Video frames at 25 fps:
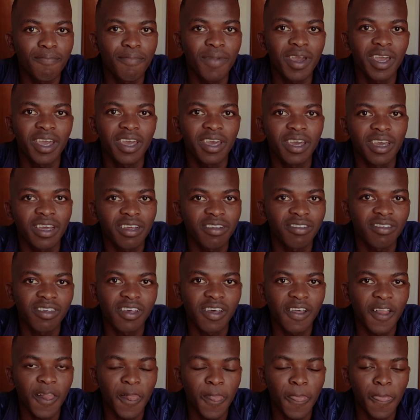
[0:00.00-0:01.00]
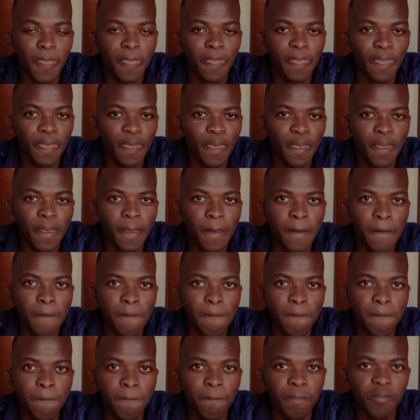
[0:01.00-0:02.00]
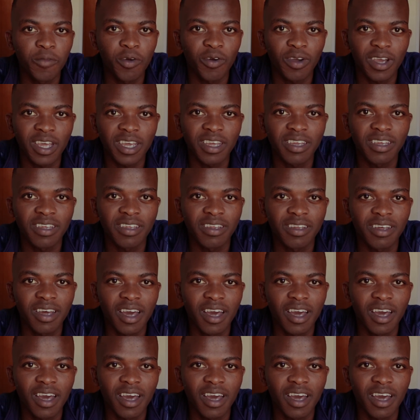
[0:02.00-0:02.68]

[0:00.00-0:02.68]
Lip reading: making it. Okay,